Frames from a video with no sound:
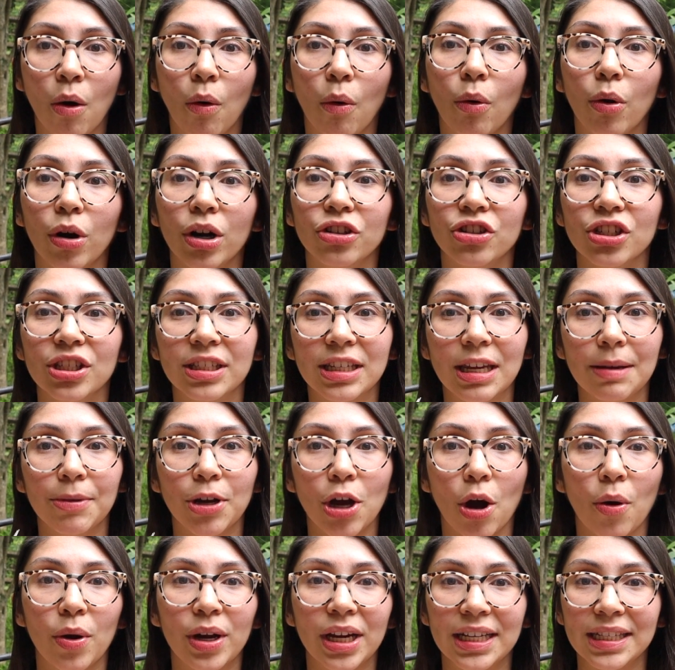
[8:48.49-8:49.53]
or just keep
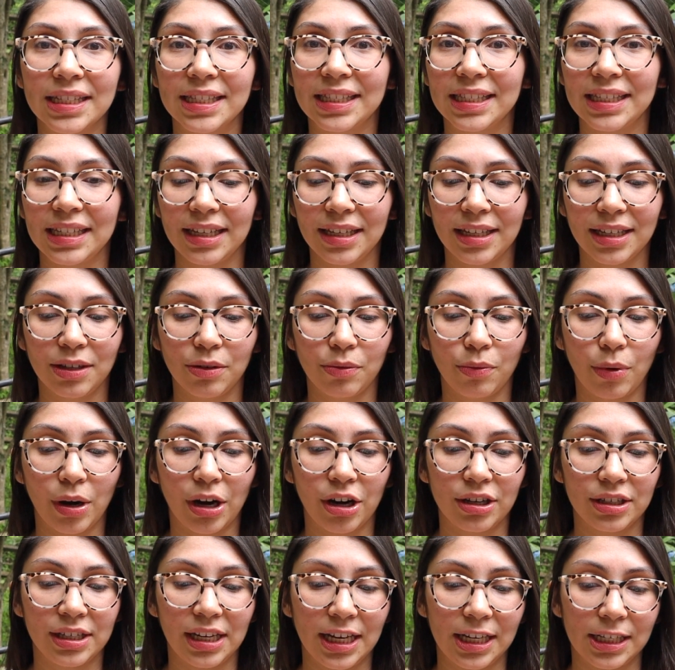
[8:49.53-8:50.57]
going and see
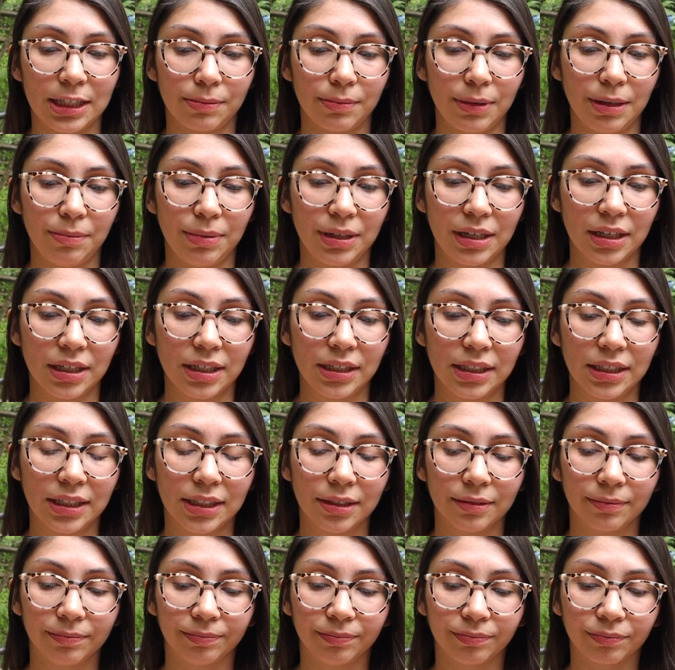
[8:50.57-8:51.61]
where it takes me,
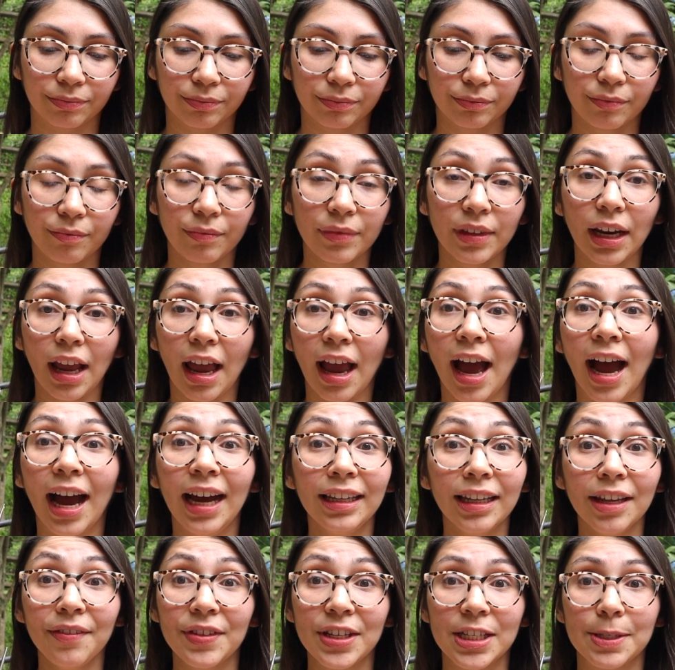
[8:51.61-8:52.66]
because I
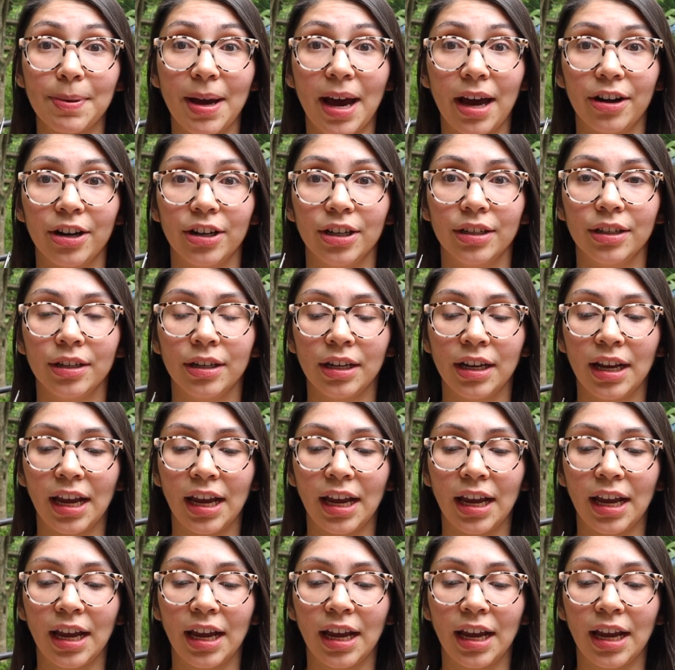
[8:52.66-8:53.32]
love this pattern.